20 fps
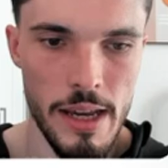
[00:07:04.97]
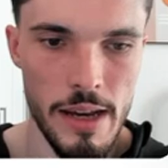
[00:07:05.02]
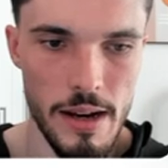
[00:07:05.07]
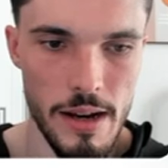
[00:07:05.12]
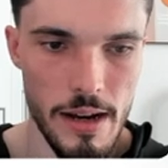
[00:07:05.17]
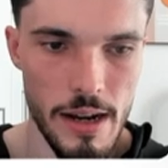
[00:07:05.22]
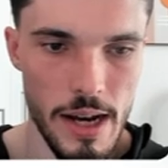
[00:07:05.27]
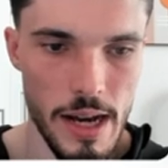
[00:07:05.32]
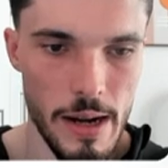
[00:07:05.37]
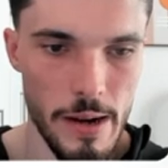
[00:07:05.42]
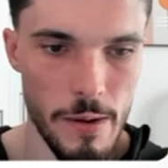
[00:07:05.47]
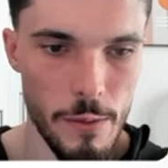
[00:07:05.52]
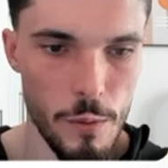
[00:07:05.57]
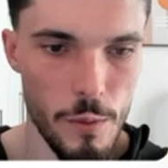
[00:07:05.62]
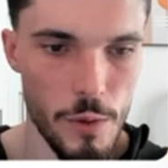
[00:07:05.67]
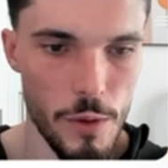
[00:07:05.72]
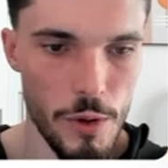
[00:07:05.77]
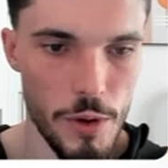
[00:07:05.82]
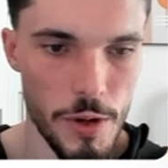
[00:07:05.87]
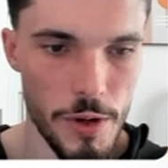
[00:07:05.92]
I
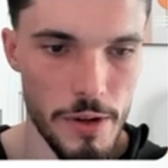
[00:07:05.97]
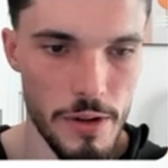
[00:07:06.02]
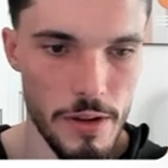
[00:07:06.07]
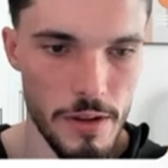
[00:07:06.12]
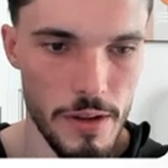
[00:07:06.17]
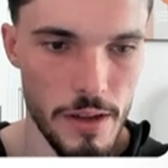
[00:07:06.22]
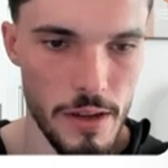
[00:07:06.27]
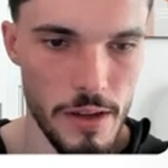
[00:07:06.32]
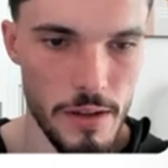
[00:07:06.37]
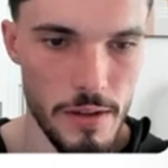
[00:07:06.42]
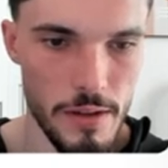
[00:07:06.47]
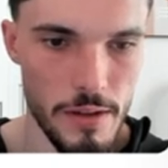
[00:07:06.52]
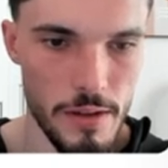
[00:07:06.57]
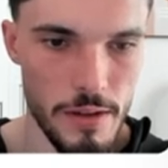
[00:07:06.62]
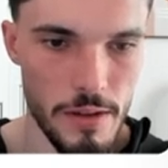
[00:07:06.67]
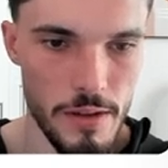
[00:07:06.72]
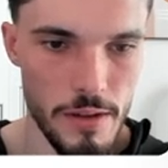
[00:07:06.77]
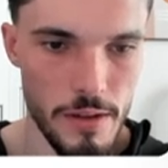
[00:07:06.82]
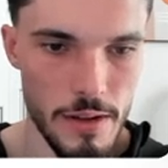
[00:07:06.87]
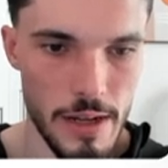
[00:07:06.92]
would
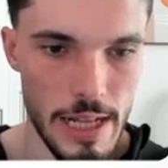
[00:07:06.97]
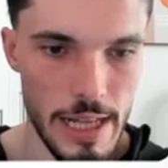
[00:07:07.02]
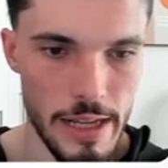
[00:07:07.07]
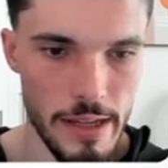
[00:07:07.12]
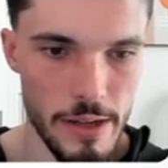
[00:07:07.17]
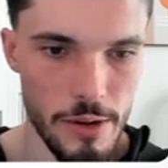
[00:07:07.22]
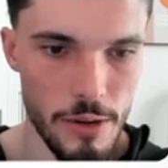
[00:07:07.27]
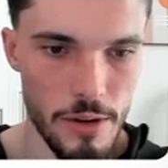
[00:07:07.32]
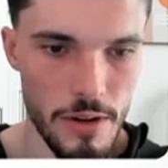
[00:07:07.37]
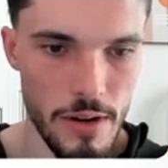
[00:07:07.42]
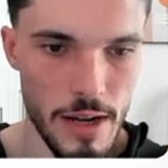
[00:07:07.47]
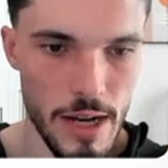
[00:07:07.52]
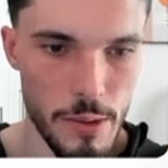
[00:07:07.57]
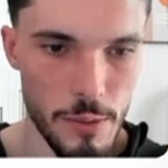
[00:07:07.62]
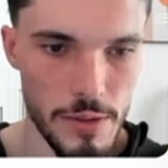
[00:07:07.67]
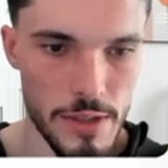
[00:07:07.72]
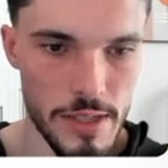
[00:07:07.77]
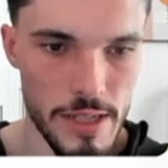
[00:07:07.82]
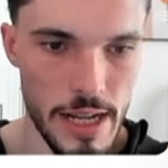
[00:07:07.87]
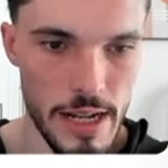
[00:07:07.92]
click here. I
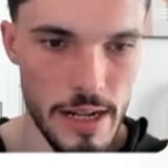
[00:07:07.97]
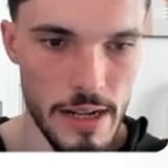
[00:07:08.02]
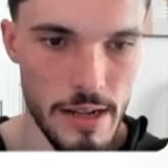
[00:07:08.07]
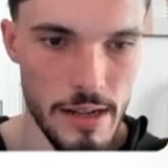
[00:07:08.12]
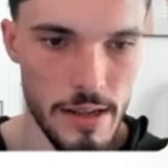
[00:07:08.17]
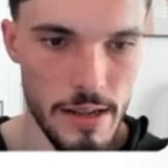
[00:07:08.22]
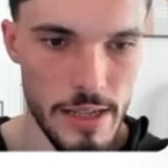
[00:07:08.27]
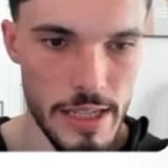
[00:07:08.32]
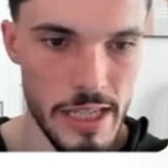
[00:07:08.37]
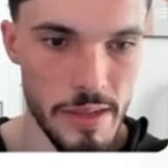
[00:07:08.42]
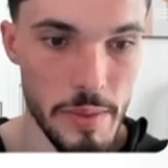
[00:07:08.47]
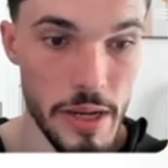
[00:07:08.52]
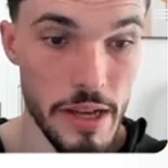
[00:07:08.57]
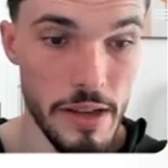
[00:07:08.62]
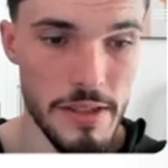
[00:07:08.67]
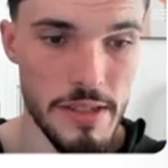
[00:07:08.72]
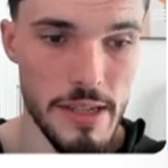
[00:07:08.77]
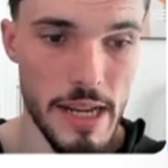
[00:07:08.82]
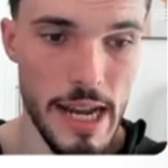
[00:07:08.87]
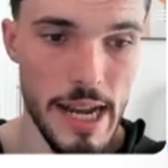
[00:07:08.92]
would send
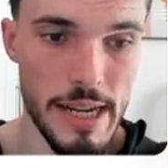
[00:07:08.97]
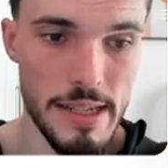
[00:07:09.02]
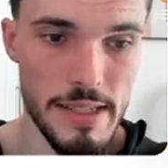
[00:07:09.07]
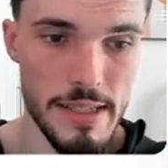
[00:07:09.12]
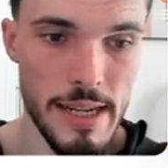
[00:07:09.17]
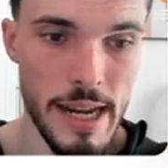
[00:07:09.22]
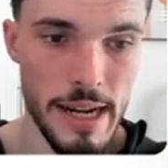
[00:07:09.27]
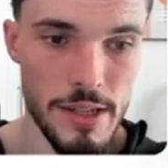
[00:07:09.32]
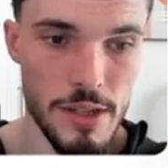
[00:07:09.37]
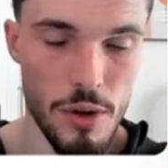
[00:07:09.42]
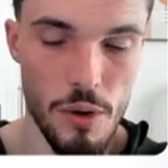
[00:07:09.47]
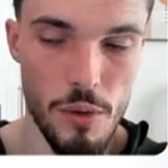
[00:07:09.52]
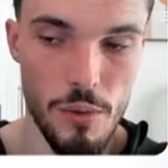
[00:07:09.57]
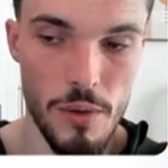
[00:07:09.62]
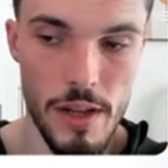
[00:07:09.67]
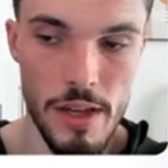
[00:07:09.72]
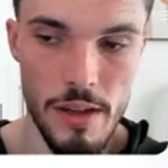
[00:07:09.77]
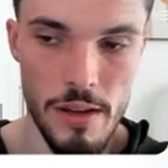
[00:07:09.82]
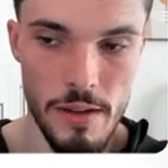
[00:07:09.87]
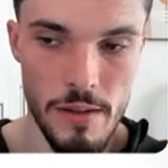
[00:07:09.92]
emails as text
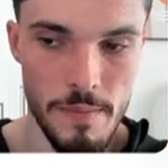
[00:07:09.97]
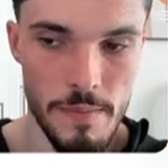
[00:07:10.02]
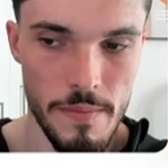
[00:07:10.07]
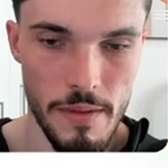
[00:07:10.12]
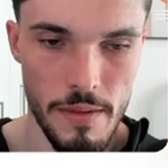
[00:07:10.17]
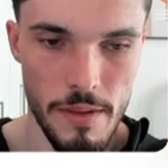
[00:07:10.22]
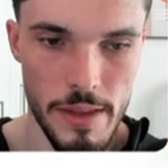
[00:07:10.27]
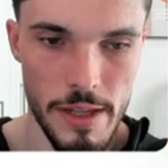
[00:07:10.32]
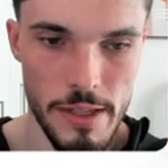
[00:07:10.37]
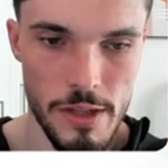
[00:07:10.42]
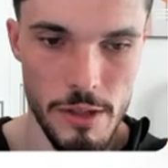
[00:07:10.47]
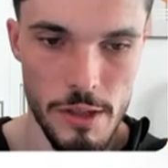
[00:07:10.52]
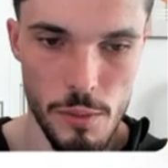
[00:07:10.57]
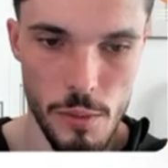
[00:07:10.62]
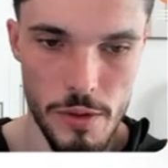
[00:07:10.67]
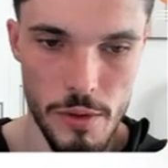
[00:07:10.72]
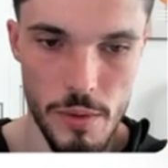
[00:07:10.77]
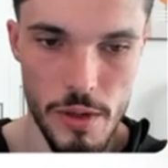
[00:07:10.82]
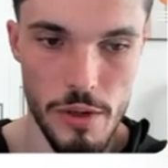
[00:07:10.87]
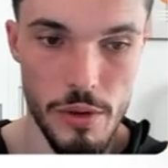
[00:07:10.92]
only. This is
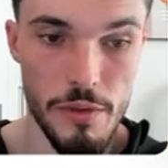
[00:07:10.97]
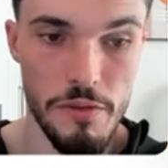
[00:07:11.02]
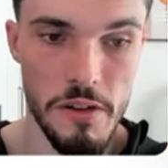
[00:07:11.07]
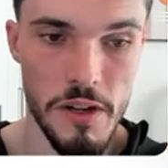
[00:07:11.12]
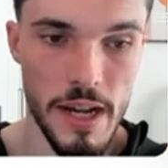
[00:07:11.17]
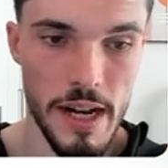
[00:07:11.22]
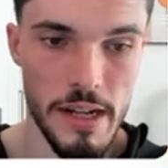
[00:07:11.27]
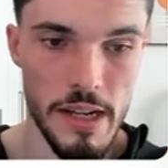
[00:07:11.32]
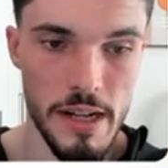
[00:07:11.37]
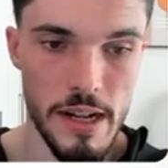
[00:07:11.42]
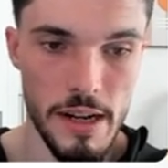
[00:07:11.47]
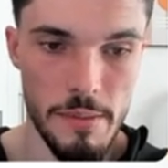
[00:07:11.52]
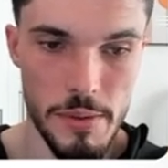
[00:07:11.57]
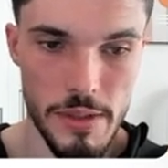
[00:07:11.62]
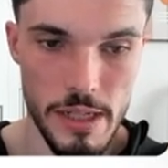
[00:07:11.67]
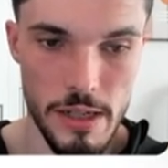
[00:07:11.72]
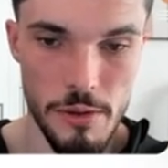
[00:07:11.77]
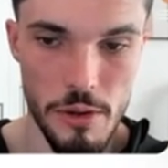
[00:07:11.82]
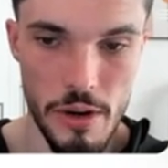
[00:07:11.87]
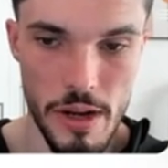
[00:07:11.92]
what you want to do for
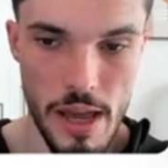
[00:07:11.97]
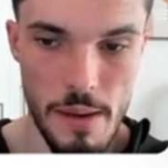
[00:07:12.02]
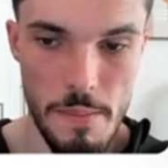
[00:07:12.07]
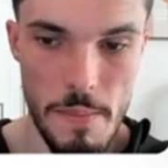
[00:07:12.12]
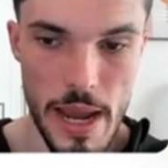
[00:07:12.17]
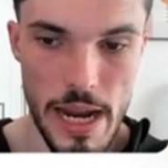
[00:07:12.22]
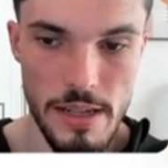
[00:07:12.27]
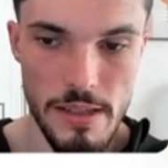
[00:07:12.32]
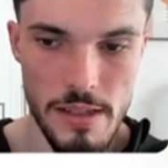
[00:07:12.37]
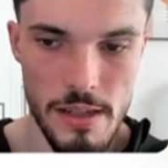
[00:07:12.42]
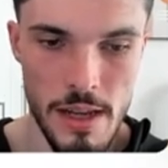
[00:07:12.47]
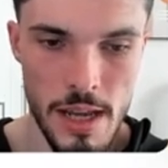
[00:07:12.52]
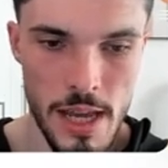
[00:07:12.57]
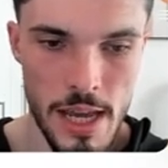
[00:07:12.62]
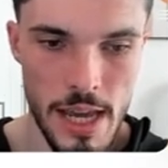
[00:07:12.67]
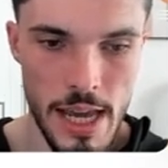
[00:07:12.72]
99% of your campaigns.